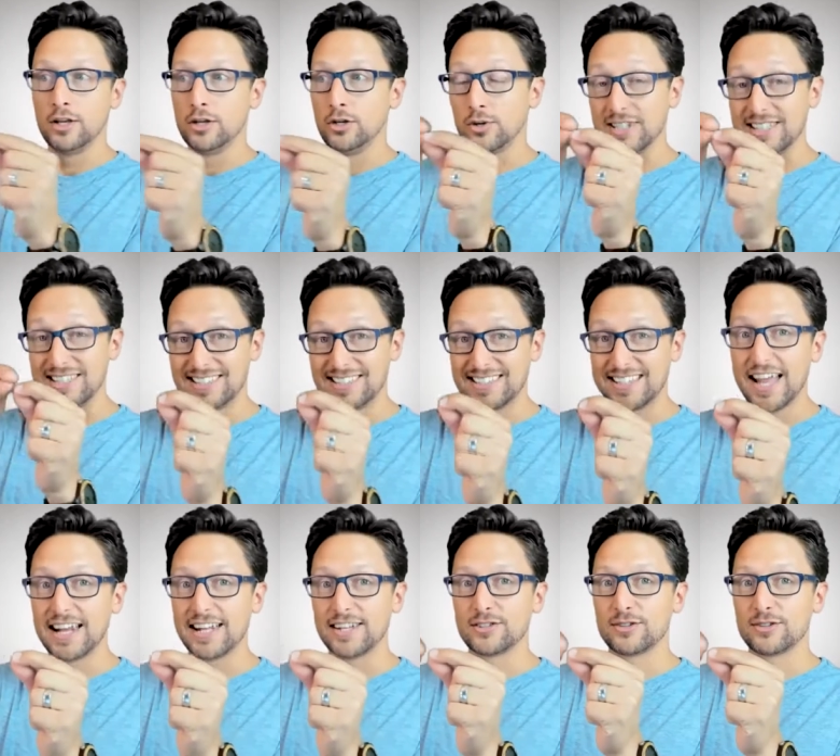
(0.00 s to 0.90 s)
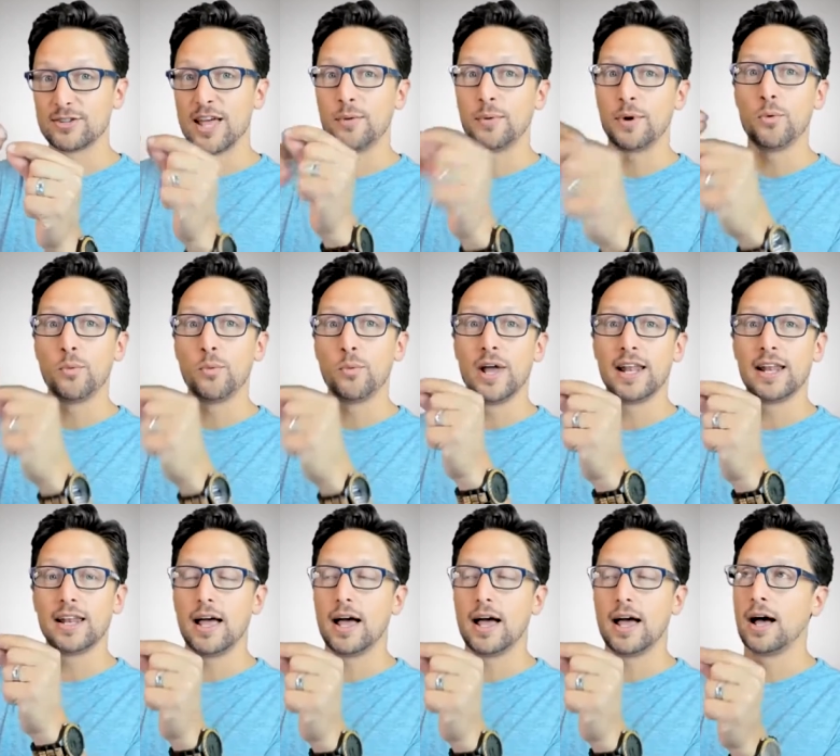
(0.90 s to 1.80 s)
set it so that way
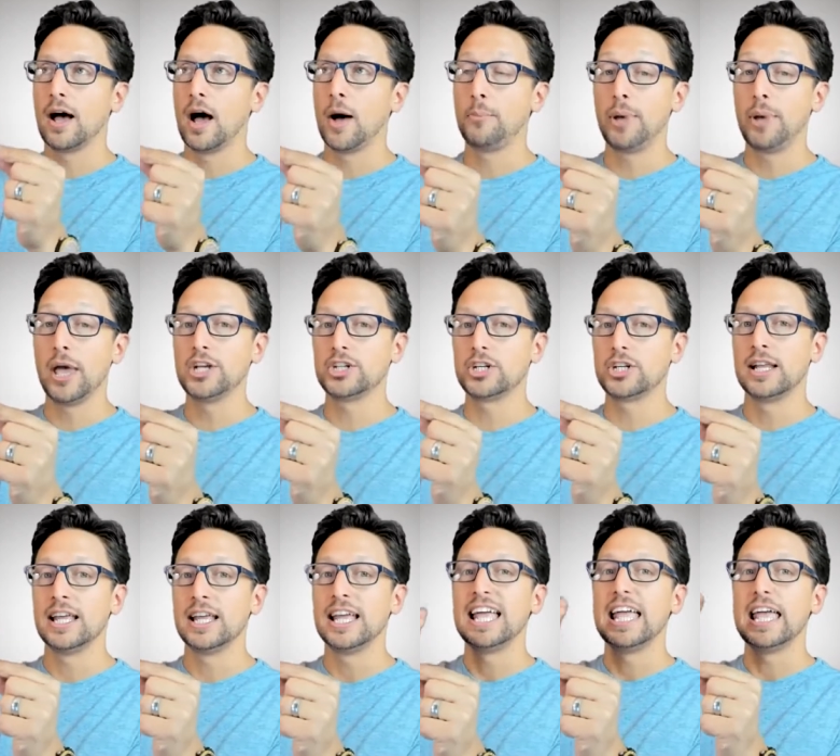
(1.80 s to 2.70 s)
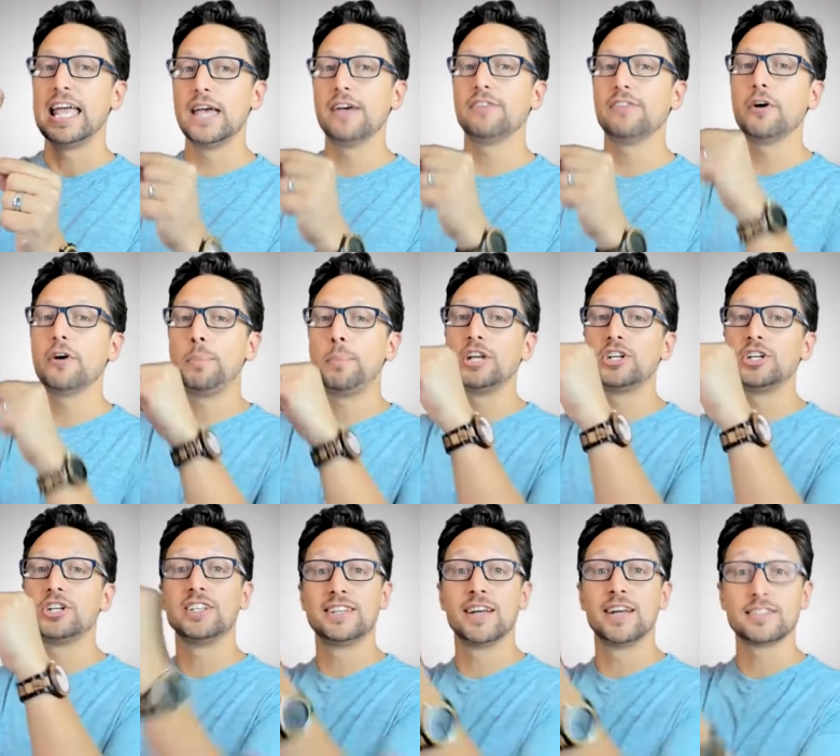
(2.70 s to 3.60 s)
when if a
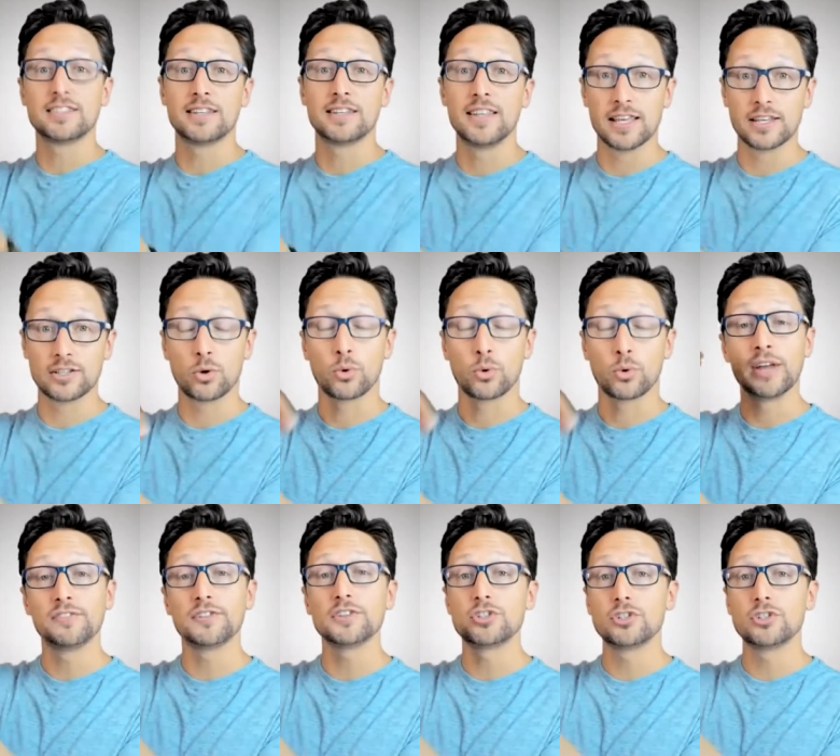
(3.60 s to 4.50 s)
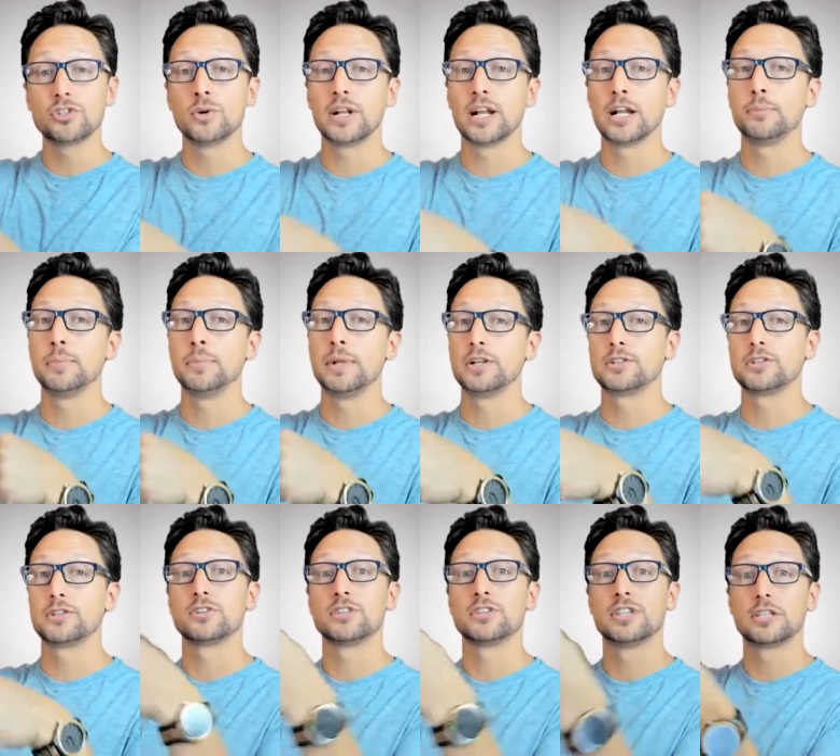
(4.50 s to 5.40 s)
patient does this, or if a student
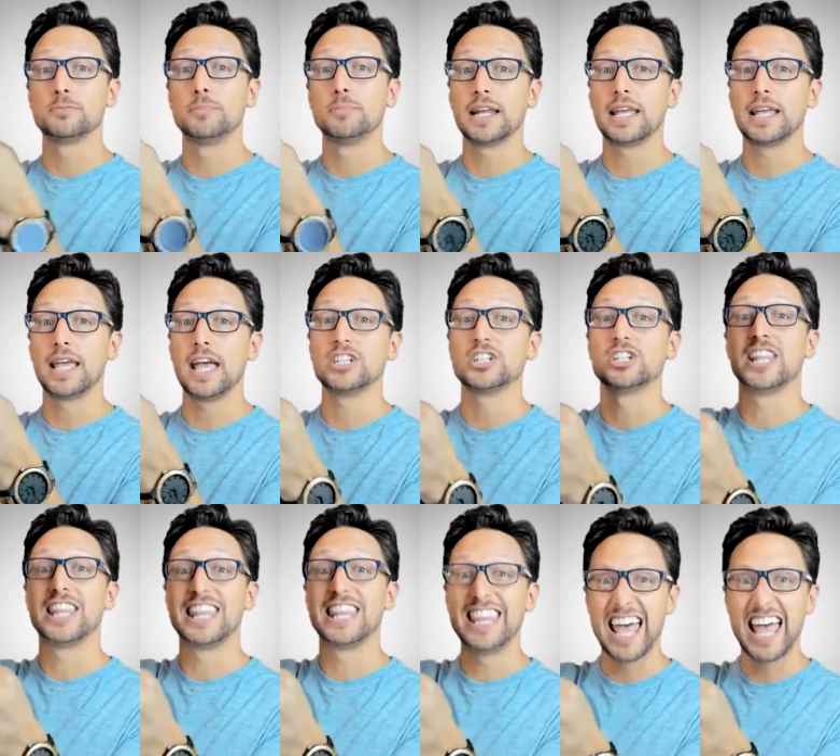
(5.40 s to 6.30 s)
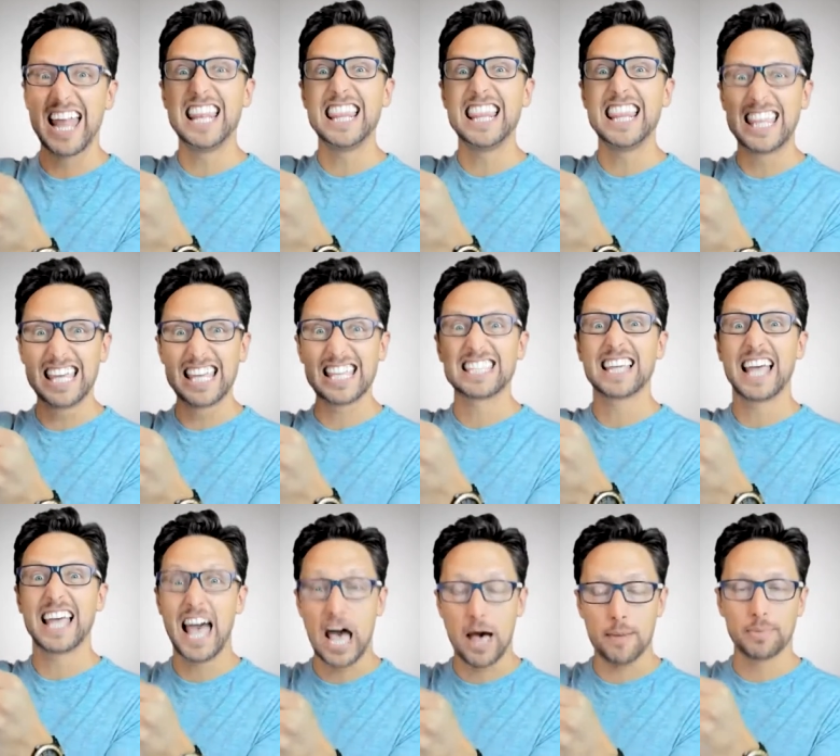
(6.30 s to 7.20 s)
administers this medication, then this
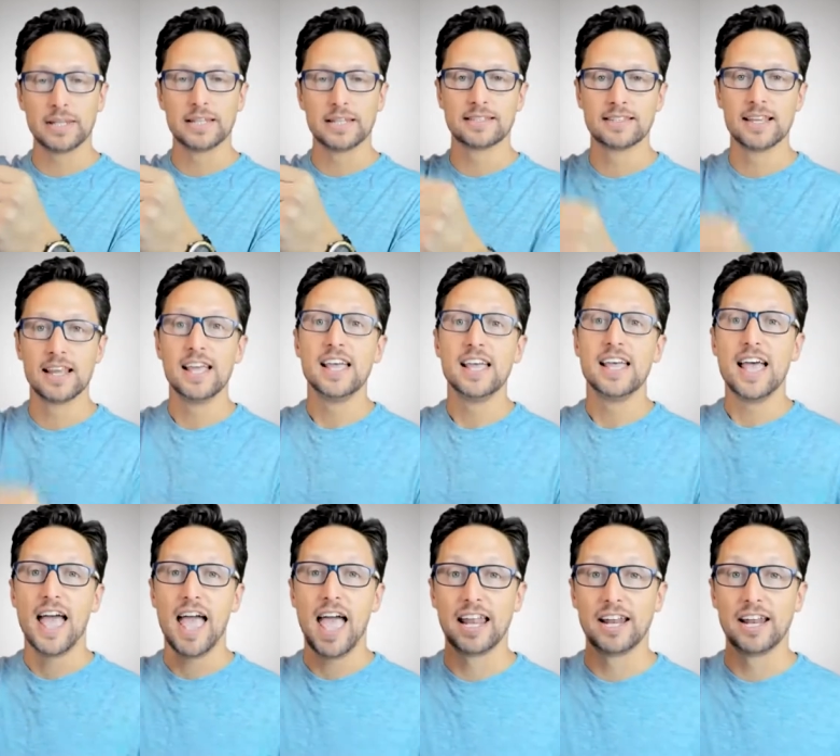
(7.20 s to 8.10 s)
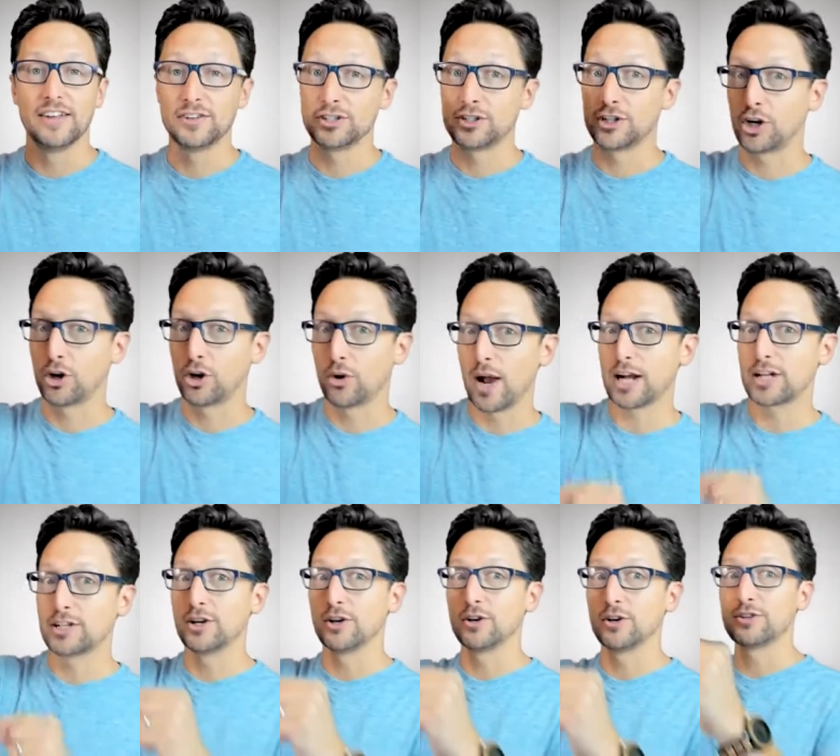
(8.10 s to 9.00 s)
happens. And if it's the
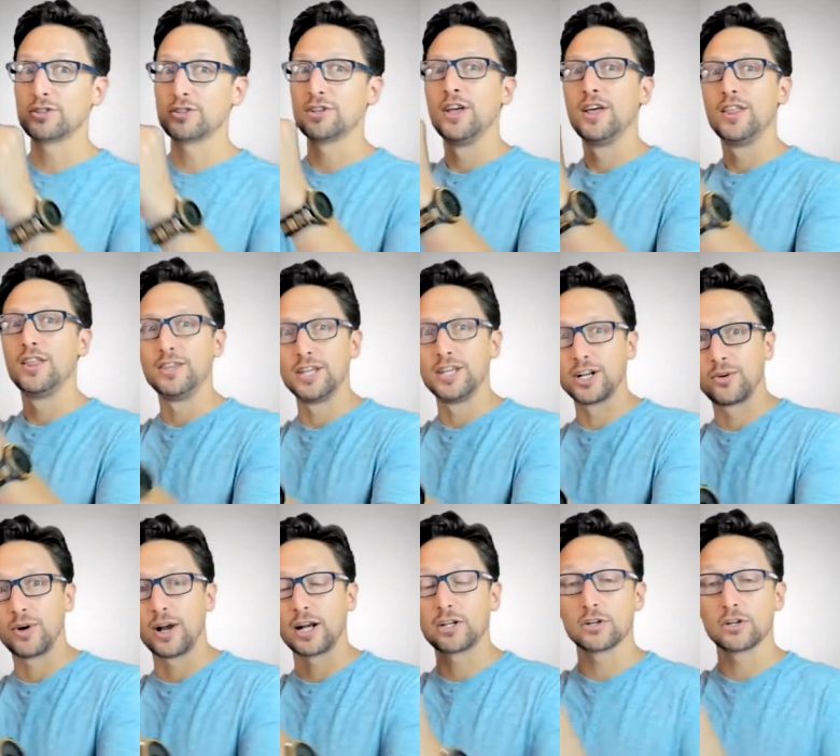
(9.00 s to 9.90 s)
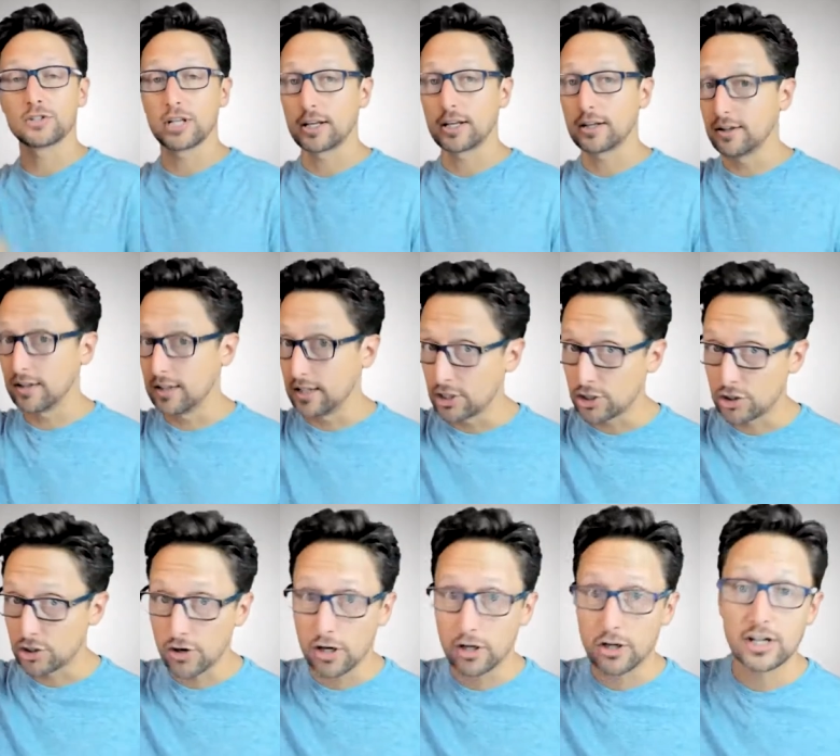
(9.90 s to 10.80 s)
correct dose, the incorrect dose, like the
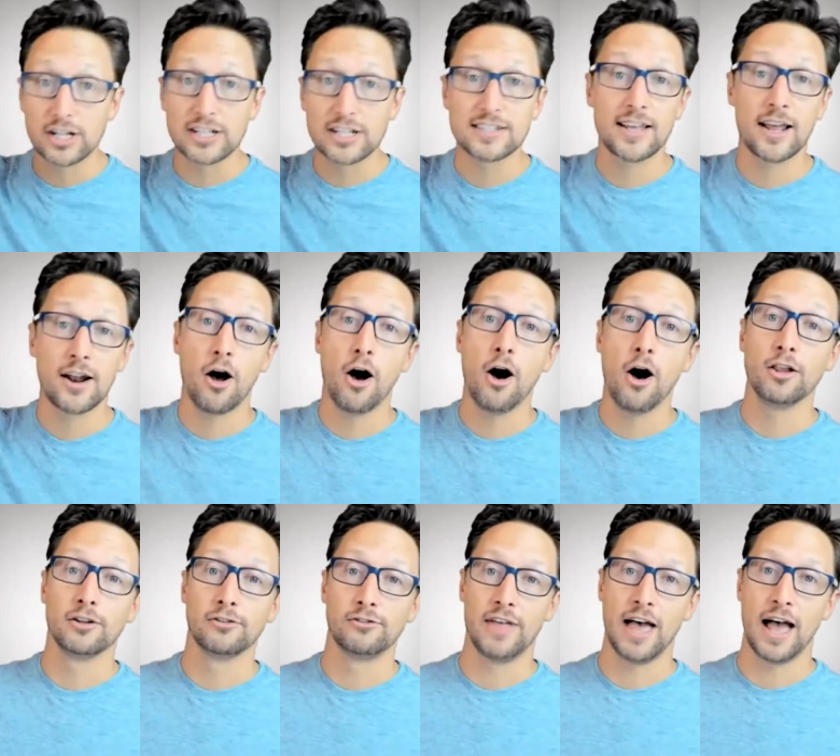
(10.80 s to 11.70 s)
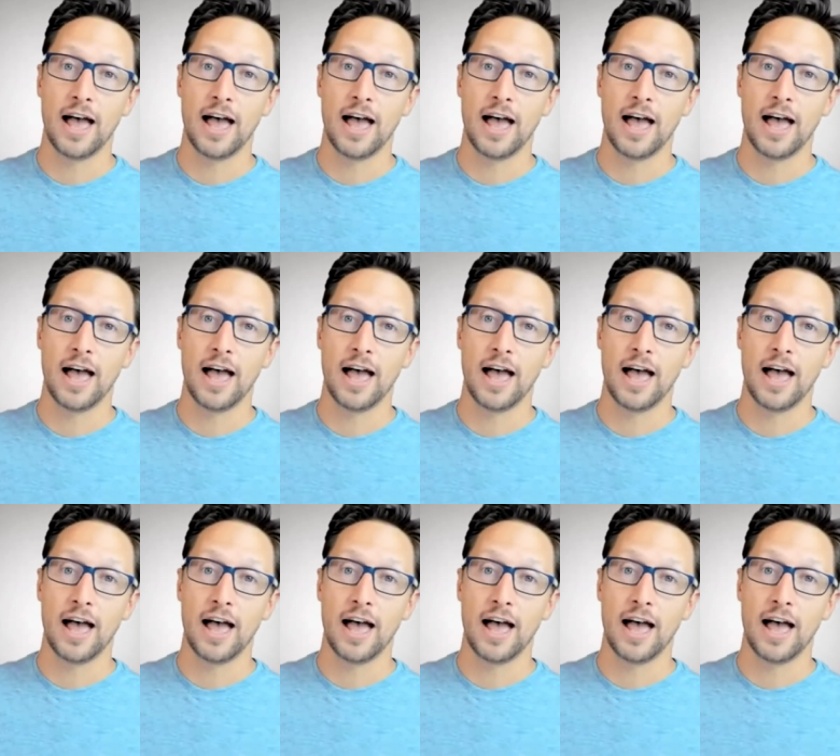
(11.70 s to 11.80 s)
instructor can set all of that.